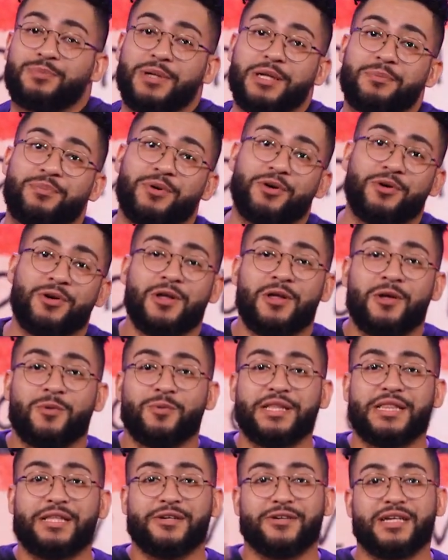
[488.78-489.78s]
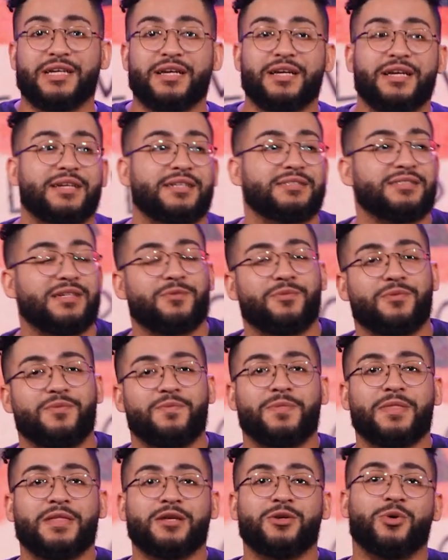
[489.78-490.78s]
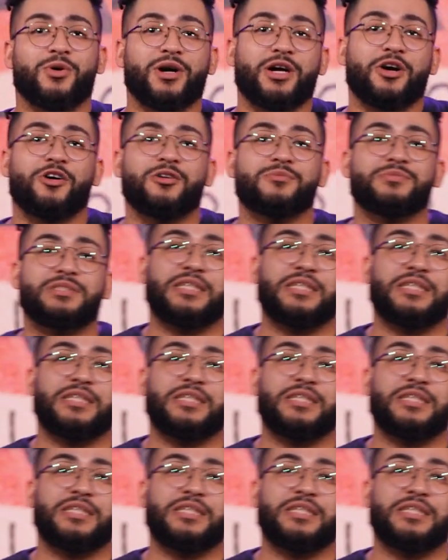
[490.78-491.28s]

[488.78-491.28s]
people with their kids and going home